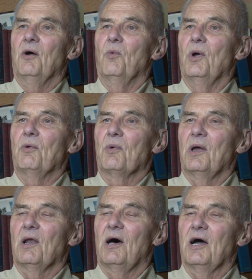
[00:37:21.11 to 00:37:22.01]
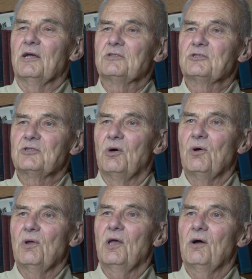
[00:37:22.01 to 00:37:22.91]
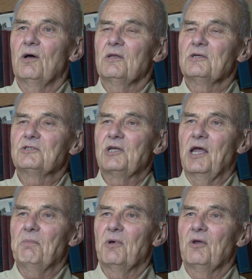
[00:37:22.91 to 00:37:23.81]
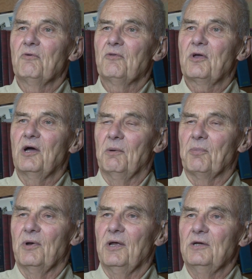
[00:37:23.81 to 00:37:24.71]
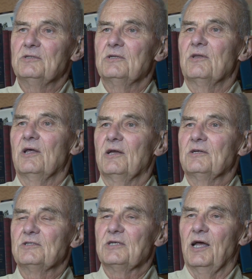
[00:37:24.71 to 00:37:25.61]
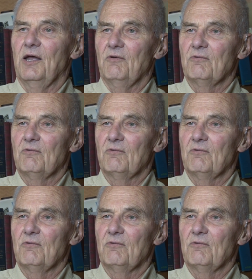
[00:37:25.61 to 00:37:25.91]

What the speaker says: We rely solely on the statement of the companies that it's safe.